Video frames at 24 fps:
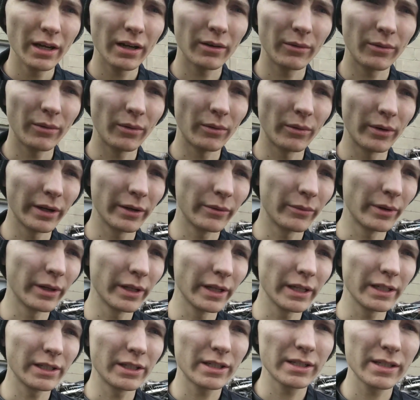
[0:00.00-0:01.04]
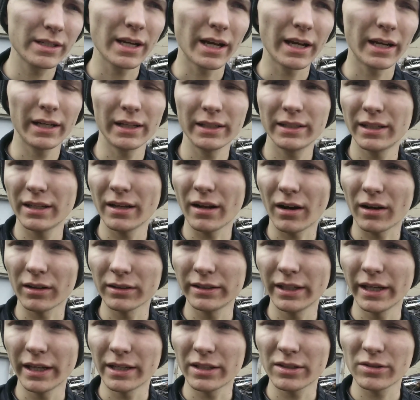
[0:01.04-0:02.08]
really just kind of all
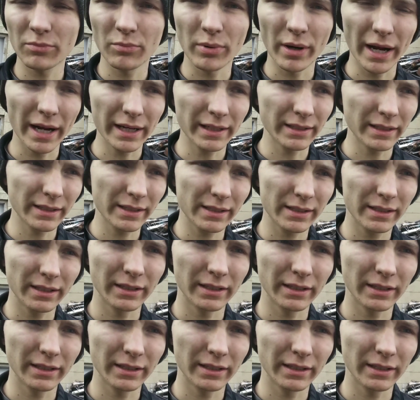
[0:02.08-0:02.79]
takes practice